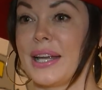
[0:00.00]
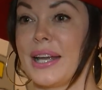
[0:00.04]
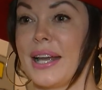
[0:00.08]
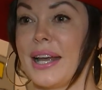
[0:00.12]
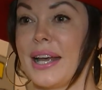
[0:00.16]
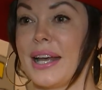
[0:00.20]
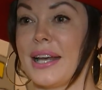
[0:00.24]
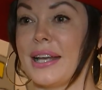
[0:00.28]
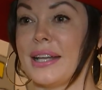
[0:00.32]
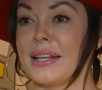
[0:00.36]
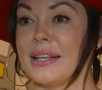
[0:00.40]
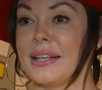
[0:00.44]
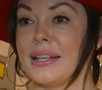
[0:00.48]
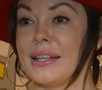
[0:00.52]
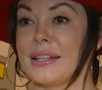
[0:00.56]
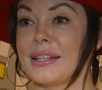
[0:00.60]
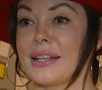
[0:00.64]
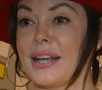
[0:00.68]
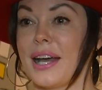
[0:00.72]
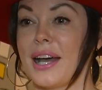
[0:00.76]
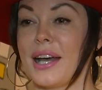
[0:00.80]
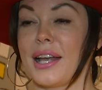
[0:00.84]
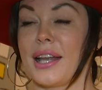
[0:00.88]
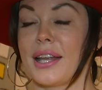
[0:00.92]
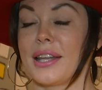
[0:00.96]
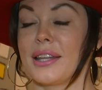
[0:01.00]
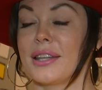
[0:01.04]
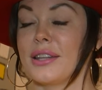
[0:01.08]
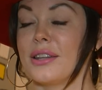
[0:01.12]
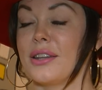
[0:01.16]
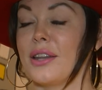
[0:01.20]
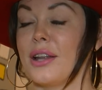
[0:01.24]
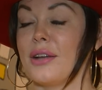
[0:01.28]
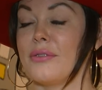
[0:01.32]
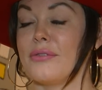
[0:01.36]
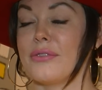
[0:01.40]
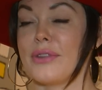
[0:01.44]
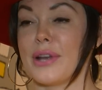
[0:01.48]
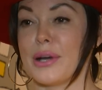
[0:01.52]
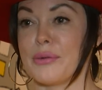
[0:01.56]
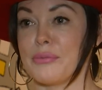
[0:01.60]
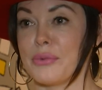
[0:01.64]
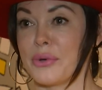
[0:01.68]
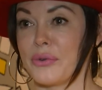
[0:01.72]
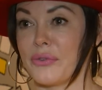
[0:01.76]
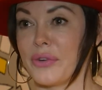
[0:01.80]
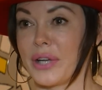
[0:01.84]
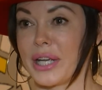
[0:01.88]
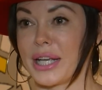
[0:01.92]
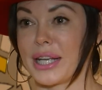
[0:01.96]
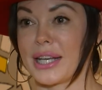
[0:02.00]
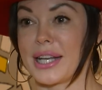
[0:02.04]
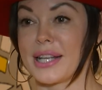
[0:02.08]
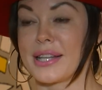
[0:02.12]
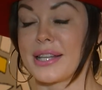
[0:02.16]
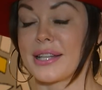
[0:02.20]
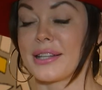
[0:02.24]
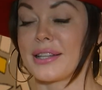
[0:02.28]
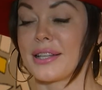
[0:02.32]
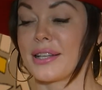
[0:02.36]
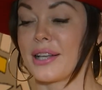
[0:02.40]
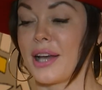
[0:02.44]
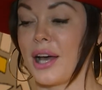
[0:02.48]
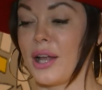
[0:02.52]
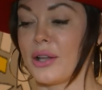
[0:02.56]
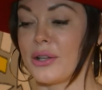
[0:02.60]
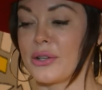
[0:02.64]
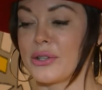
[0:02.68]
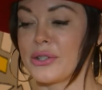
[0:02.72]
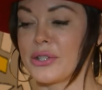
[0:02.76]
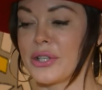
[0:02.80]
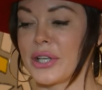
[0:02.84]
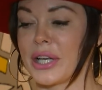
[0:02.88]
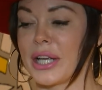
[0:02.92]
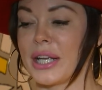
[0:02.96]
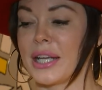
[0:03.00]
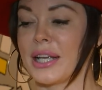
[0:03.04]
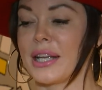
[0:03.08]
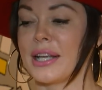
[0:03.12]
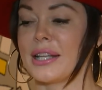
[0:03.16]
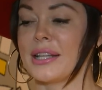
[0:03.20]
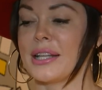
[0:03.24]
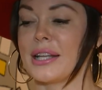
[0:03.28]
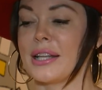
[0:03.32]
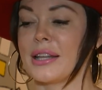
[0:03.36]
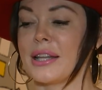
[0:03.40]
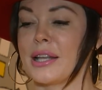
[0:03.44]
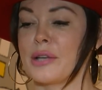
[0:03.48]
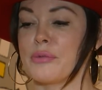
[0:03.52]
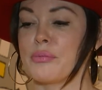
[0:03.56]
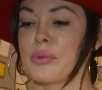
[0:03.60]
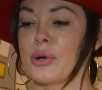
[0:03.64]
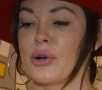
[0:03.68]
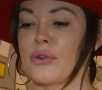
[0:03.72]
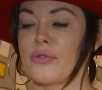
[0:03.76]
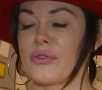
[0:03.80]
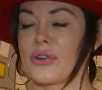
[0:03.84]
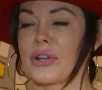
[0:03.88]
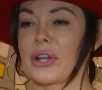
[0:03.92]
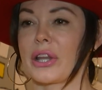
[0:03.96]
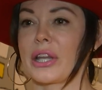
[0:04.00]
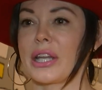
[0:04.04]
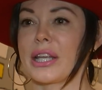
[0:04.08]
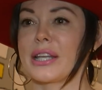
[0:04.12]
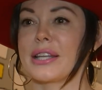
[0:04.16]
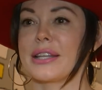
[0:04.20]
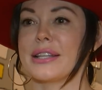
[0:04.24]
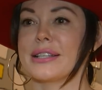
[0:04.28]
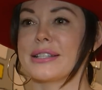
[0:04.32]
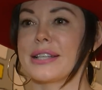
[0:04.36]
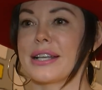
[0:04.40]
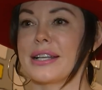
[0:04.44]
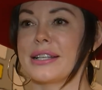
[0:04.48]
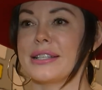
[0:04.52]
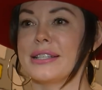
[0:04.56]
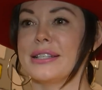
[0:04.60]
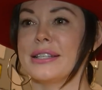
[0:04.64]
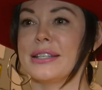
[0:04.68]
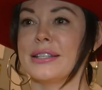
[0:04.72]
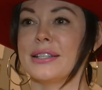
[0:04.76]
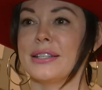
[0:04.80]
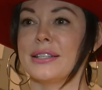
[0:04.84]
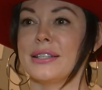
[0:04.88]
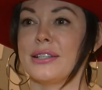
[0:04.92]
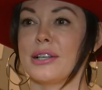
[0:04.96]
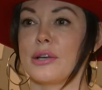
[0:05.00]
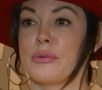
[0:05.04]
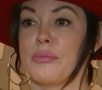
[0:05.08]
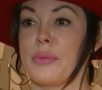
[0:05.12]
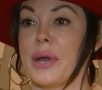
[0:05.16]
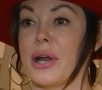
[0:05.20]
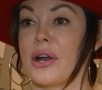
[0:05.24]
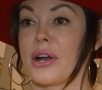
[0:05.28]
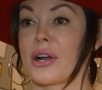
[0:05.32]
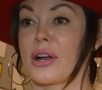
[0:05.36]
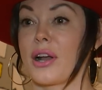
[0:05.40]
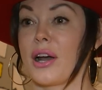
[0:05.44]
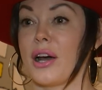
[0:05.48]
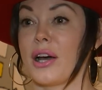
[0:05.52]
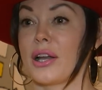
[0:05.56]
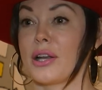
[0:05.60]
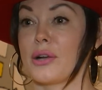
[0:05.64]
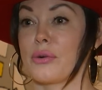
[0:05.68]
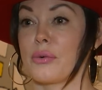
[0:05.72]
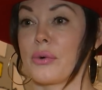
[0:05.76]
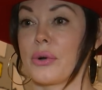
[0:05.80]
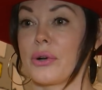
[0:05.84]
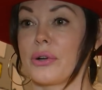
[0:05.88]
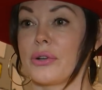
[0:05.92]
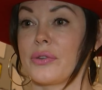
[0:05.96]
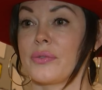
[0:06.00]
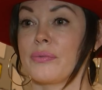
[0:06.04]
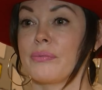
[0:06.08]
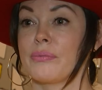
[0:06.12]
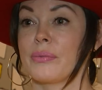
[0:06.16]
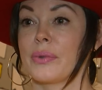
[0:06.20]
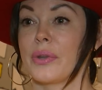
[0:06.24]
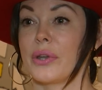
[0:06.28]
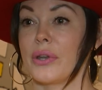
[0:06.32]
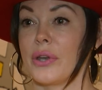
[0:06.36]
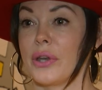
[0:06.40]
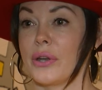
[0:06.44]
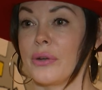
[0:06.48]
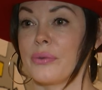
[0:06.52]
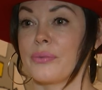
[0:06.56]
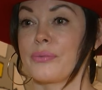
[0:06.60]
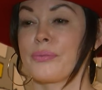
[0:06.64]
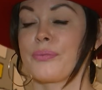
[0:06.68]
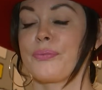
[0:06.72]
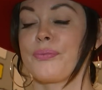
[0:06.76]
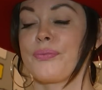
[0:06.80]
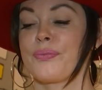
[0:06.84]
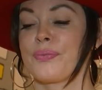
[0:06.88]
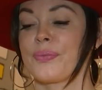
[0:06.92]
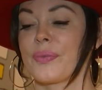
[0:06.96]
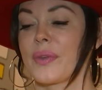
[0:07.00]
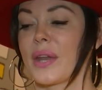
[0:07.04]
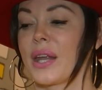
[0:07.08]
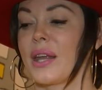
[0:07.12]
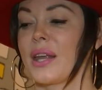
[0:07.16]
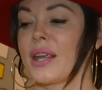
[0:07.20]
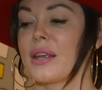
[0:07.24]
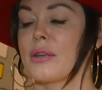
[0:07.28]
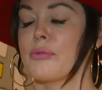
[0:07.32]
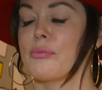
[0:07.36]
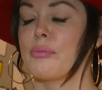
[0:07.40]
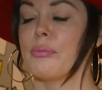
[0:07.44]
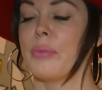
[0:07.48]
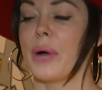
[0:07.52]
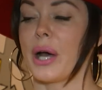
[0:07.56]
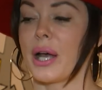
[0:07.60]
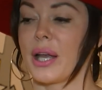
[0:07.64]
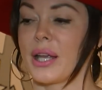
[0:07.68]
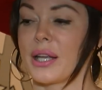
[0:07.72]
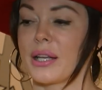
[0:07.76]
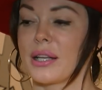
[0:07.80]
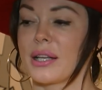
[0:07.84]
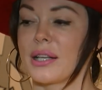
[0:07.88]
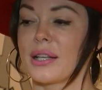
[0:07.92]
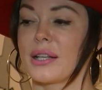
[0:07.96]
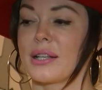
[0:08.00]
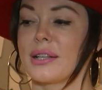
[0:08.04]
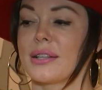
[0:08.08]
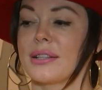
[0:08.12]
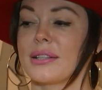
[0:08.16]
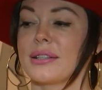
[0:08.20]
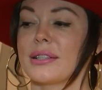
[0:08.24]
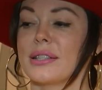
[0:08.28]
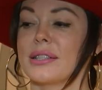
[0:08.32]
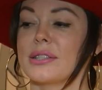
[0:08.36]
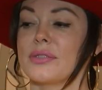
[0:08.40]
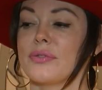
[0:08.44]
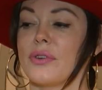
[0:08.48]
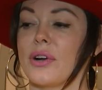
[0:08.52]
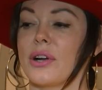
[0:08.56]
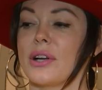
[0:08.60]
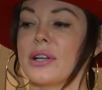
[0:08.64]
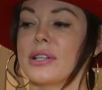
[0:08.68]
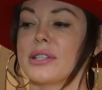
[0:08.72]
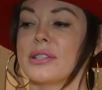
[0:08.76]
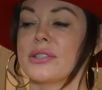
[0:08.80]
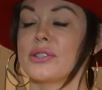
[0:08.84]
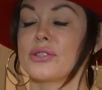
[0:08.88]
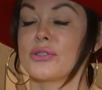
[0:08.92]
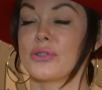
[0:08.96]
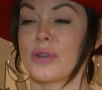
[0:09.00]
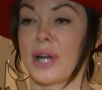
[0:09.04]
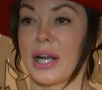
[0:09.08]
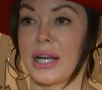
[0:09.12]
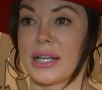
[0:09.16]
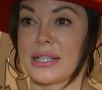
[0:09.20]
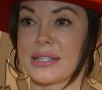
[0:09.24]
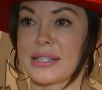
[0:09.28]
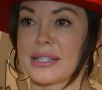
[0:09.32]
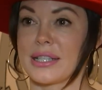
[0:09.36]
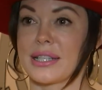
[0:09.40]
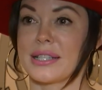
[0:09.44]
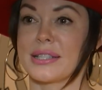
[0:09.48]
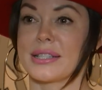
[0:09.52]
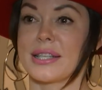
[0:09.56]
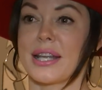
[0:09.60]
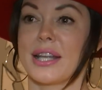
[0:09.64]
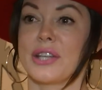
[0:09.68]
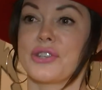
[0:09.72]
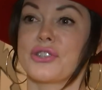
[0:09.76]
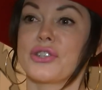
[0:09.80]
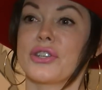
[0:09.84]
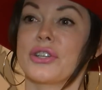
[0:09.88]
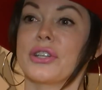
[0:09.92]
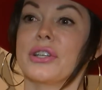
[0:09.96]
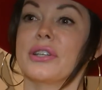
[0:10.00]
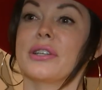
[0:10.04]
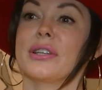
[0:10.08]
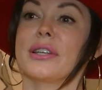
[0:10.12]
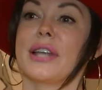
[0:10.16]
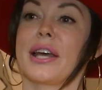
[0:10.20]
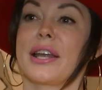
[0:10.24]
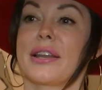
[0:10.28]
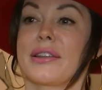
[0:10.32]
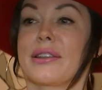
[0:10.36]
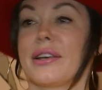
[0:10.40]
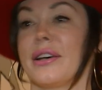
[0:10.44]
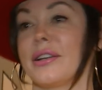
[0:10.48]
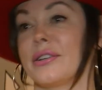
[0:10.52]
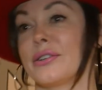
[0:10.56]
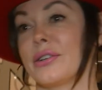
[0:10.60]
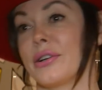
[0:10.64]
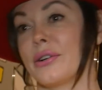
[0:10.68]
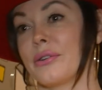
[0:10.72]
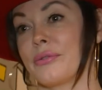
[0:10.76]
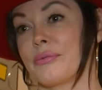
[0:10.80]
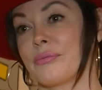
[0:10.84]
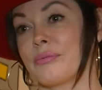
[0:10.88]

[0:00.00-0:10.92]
And I love that movie, and I think the colors in it, and they lend perfectly to this ideal Americana world, you know. But as far as stress and tension, Night of the Hunter,